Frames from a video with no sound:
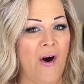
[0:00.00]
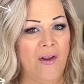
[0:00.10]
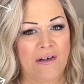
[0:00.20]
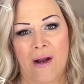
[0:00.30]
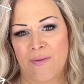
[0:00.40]

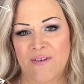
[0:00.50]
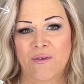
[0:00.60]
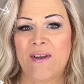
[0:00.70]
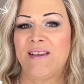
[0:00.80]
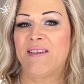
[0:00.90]
all around the
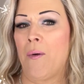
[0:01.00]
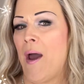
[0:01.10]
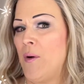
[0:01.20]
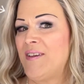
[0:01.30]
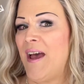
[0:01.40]
screen, so I
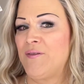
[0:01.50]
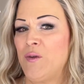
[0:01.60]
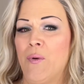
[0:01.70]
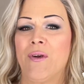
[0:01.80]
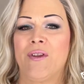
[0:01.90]
won't have to
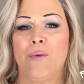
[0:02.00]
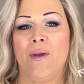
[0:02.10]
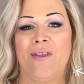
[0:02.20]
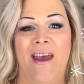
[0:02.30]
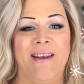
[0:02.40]
bore you
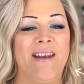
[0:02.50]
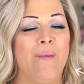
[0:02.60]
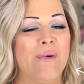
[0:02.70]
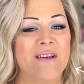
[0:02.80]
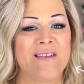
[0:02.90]
with any
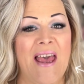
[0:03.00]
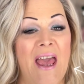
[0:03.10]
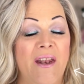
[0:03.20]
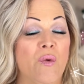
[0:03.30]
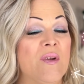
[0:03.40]
numbers,
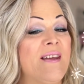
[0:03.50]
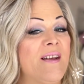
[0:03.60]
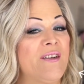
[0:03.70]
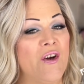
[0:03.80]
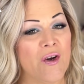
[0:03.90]
and we
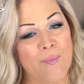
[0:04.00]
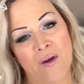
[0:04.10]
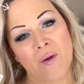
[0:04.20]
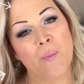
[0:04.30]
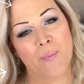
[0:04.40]
can talk
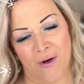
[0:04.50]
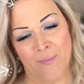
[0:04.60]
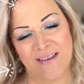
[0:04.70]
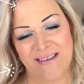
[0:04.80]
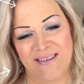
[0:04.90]
about
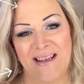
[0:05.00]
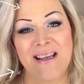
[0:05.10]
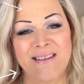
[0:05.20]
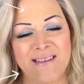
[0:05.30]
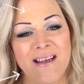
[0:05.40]
permatease
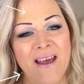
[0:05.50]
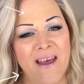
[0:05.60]
next.